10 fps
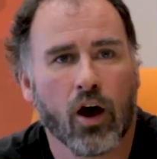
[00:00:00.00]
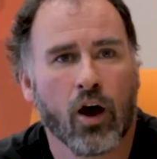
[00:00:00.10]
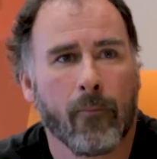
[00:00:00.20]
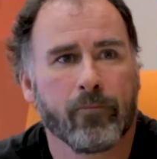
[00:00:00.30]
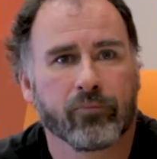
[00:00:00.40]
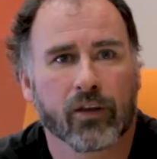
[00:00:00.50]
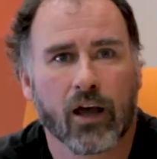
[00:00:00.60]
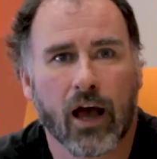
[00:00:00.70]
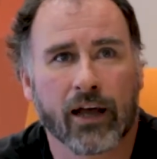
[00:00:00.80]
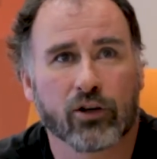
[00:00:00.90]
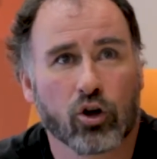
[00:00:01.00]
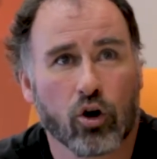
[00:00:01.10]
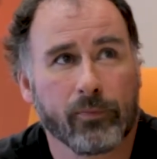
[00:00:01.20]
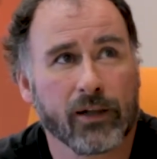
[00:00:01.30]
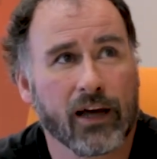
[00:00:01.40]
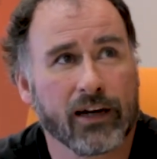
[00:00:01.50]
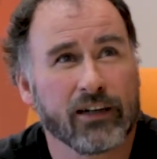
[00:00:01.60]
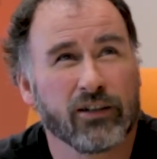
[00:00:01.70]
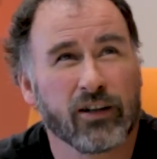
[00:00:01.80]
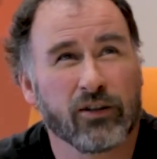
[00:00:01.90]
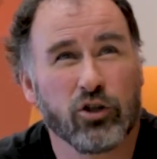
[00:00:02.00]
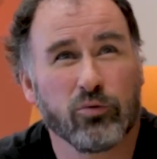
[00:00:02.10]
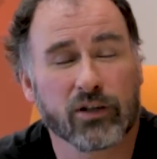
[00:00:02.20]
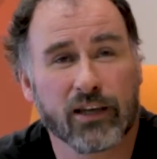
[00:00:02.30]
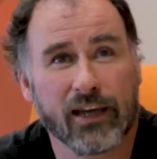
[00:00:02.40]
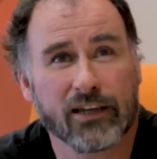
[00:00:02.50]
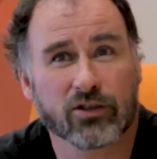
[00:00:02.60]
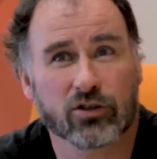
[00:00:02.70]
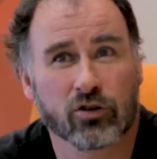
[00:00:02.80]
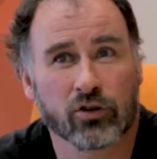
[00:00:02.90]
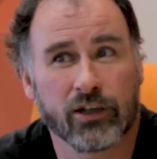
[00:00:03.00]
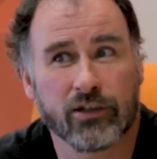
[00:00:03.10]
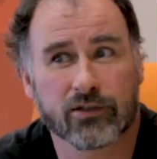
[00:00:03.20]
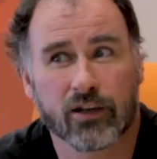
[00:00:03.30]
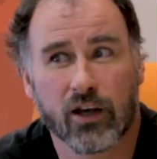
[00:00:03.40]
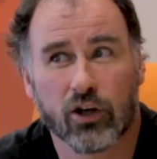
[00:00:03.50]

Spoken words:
And couple that and use case studies